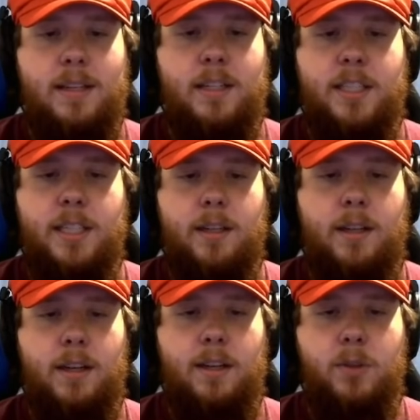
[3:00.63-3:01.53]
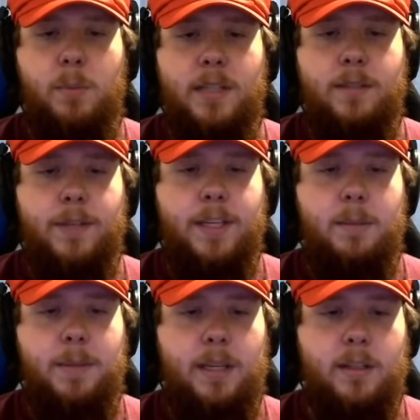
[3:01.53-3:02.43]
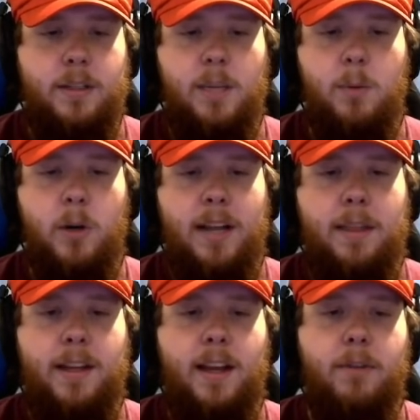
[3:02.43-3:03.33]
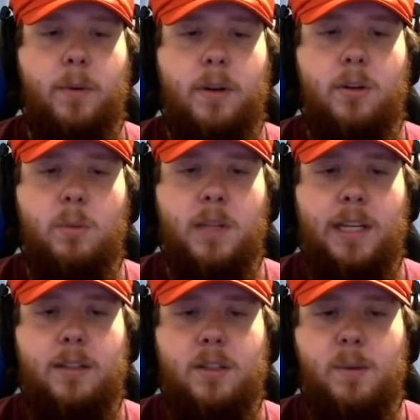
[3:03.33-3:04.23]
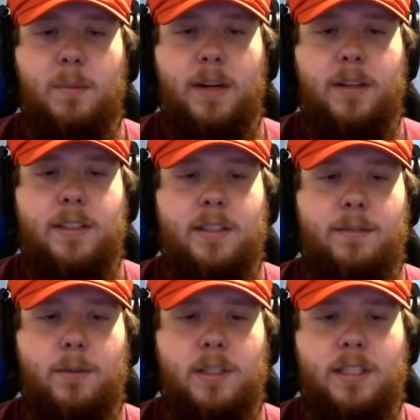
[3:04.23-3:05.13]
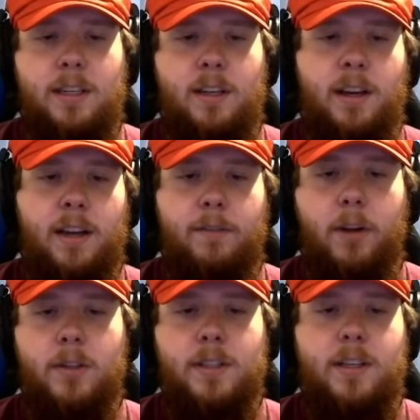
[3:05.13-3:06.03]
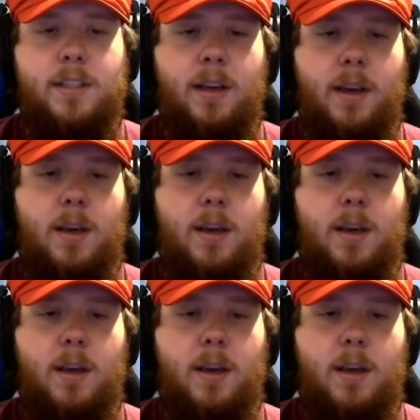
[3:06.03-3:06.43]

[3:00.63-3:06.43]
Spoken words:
not a cheat if you press V and P on your keyboard. I think everyone who played Super Mario 64 as a kid kind of knows this.